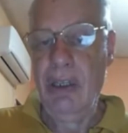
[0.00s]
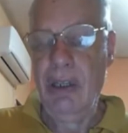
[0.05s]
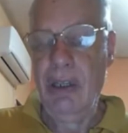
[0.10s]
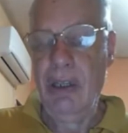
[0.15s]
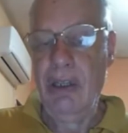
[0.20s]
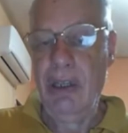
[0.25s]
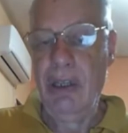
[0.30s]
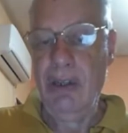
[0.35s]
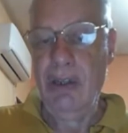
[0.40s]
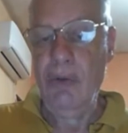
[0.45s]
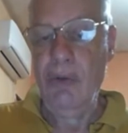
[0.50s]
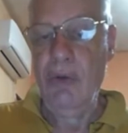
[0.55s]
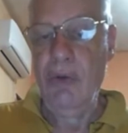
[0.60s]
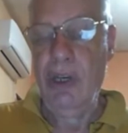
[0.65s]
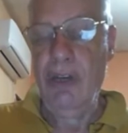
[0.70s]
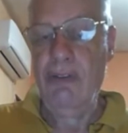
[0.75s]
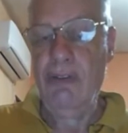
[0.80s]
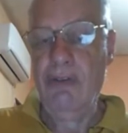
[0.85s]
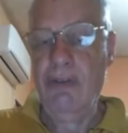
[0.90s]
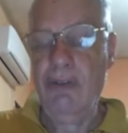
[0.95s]
do
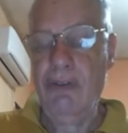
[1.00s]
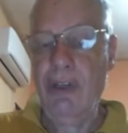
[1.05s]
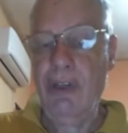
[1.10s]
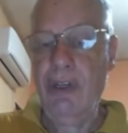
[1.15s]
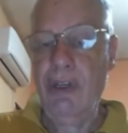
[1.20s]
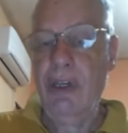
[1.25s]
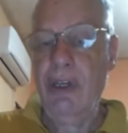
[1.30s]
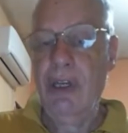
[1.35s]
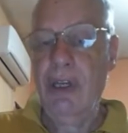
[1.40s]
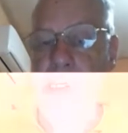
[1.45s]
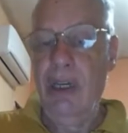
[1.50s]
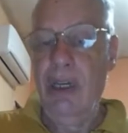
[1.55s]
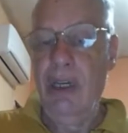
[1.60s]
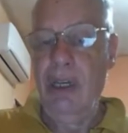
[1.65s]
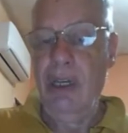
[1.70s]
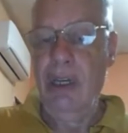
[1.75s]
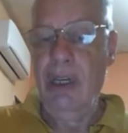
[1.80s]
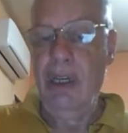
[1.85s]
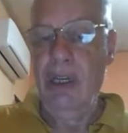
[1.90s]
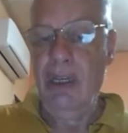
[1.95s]
have
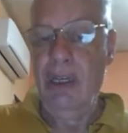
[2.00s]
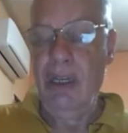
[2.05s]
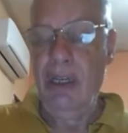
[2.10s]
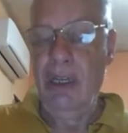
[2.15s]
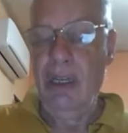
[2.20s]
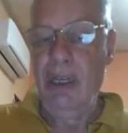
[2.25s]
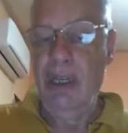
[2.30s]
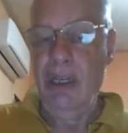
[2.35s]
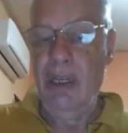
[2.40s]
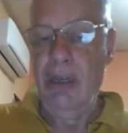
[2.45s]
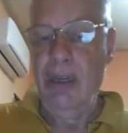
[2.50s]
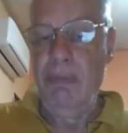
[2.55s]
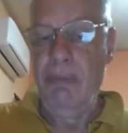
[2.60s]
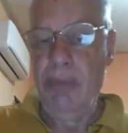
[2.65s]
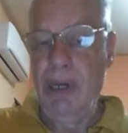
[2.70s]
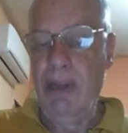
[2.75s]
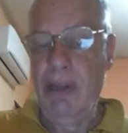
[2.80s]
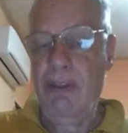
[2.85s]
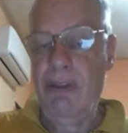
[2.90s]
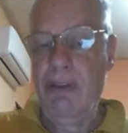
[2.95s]
a
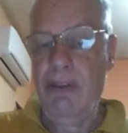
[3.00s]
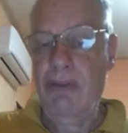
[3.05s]
path